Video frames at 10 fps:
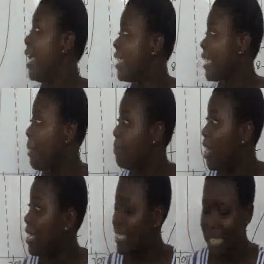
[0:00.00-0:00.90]
It
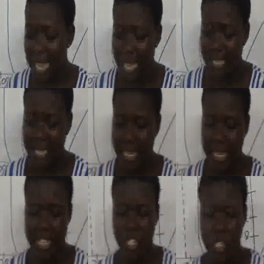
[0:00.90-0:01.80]
captures light
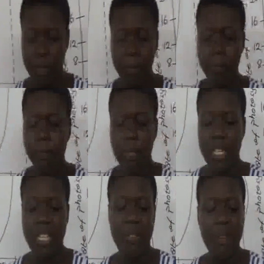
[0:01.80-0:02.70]
energy
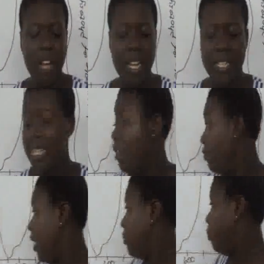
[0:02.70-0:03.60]
in the violet and
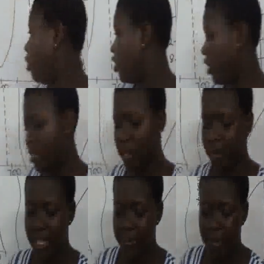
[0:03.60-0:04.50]
red portions of
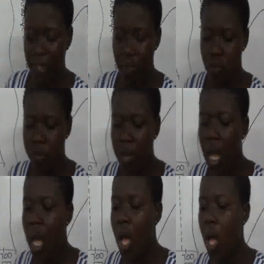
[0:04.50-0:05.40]
the spectrum
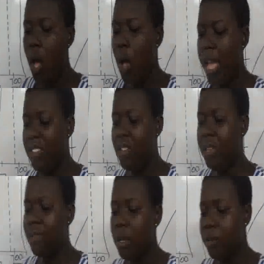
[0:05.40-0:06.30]
and
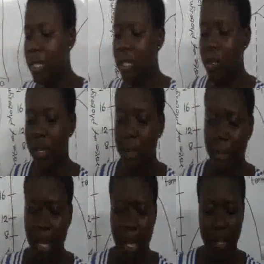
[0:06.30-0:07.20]
transforms it into
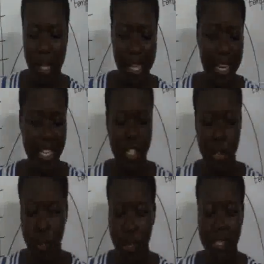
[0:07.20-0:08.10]
chemical energy
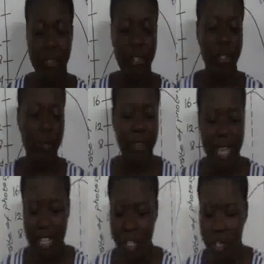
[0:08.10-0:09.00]
through a series of
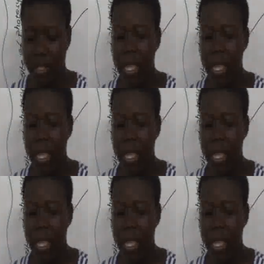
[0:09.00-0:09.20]
reactions.